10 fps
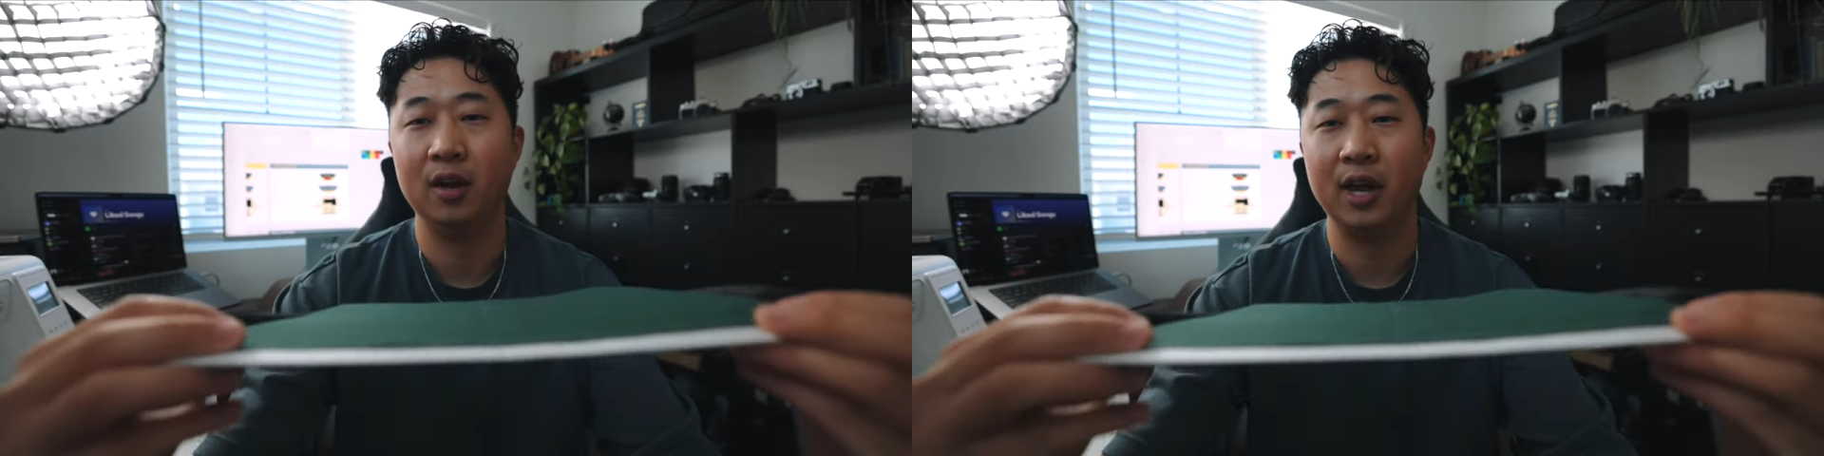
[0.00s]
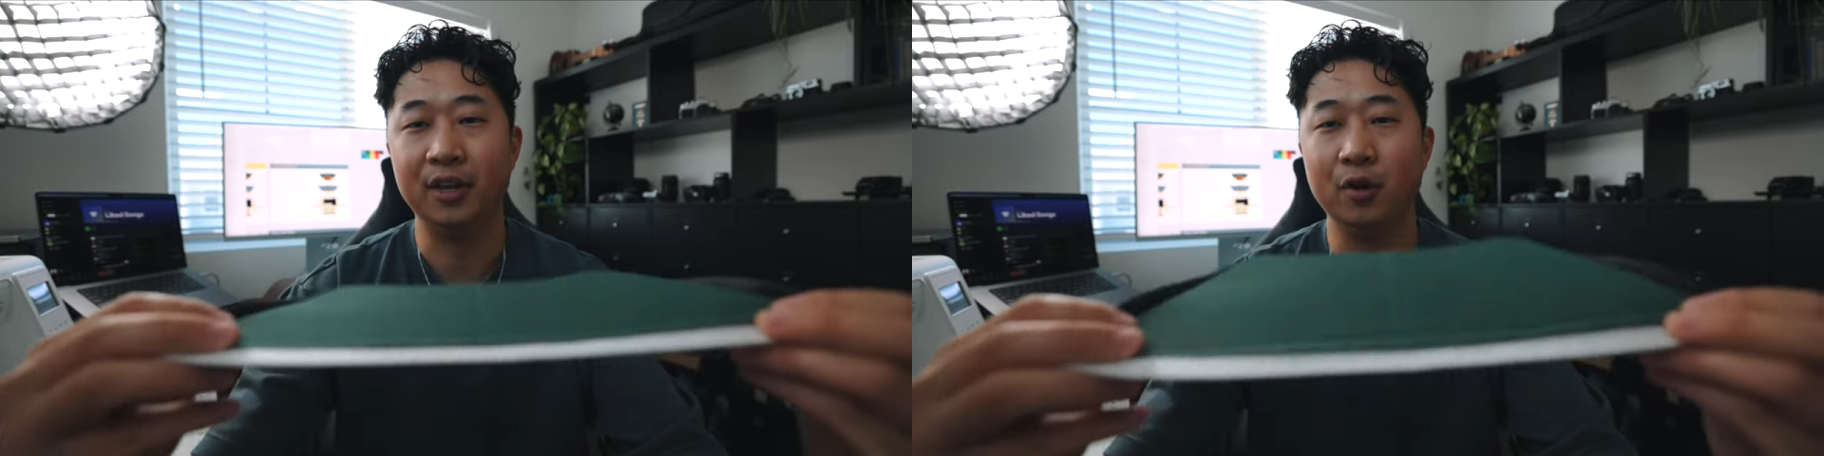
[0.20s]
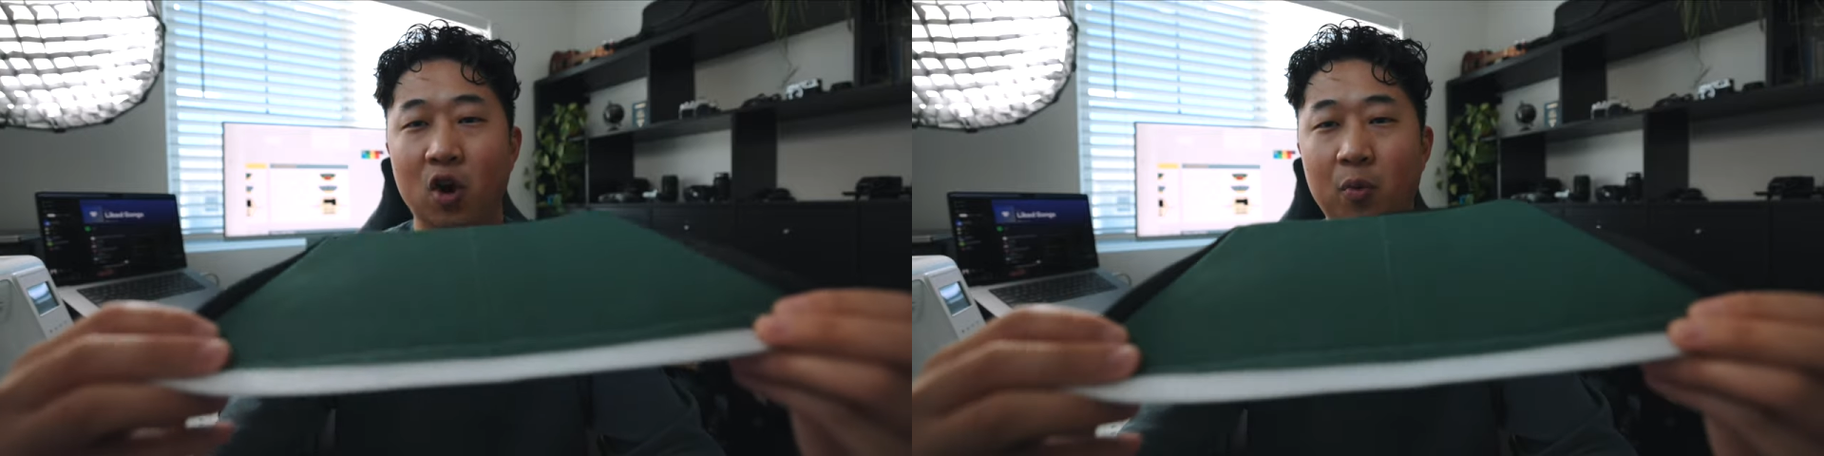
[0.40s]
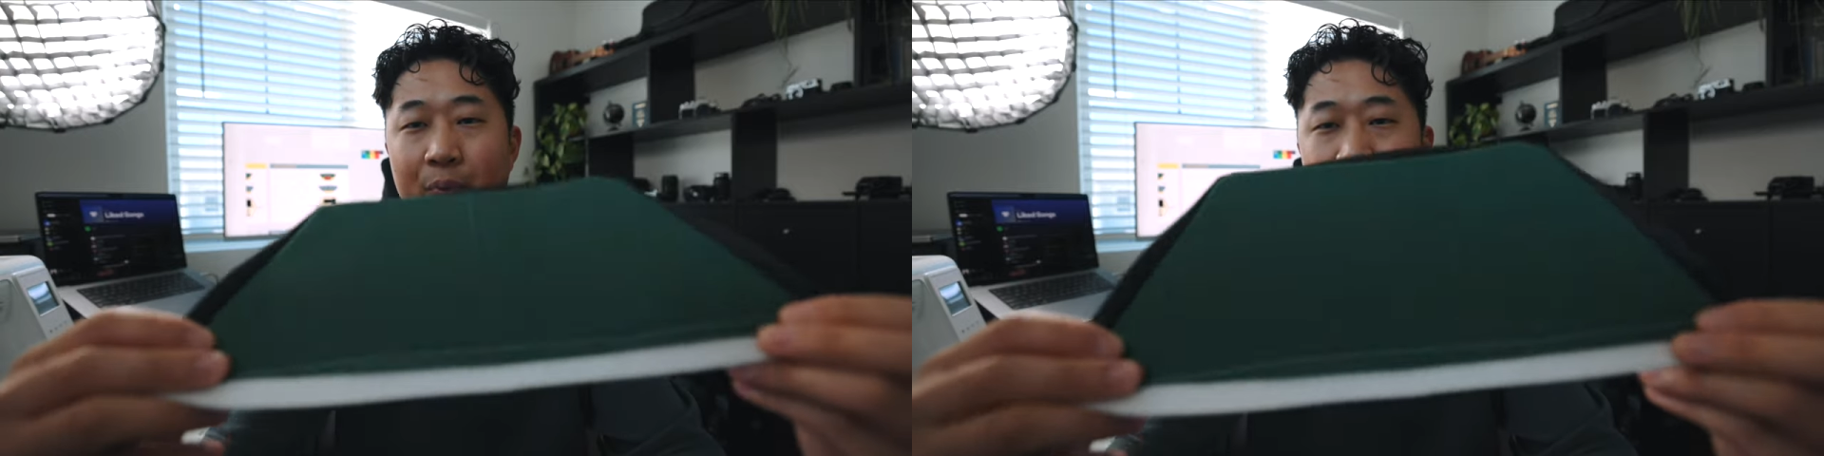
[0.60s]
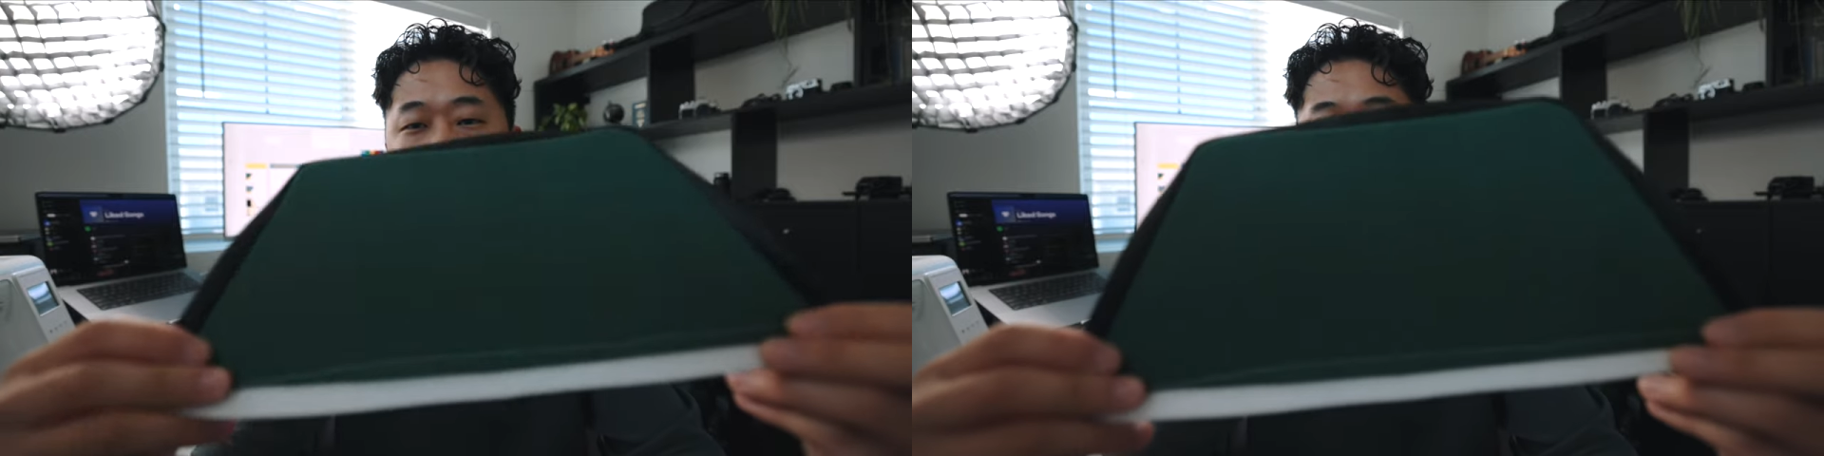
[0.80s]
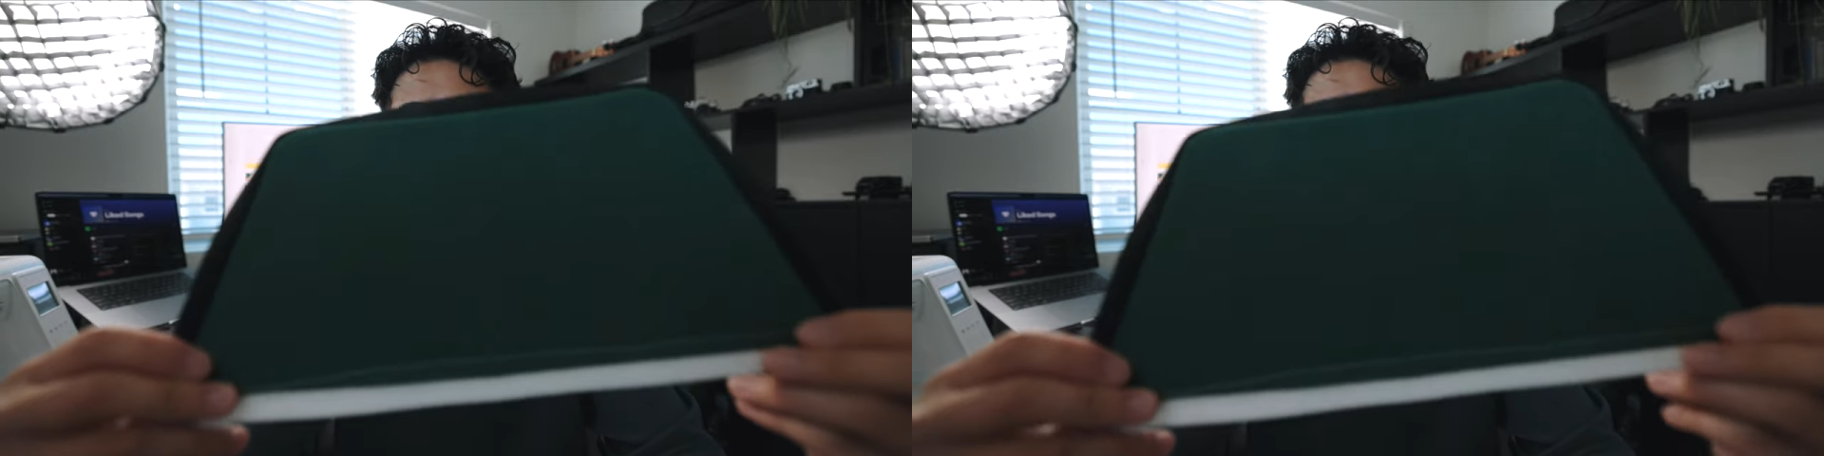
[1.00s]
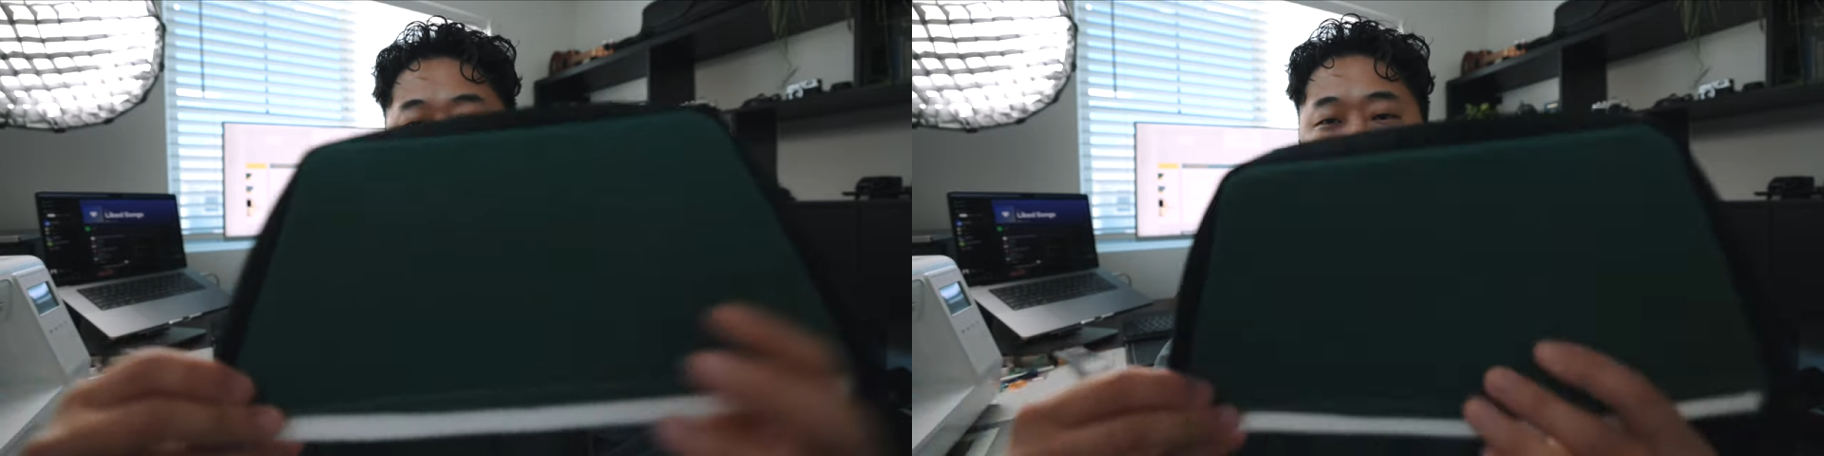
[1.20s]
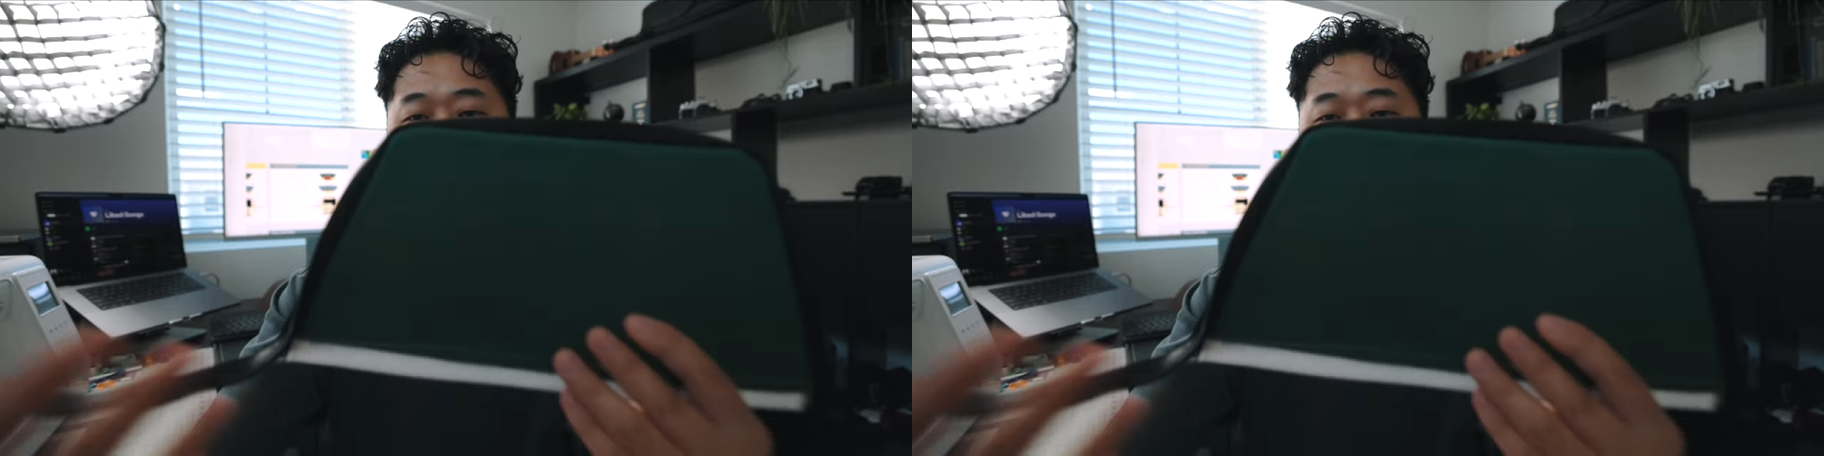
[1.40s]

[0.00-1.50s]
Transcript: and you open it like this,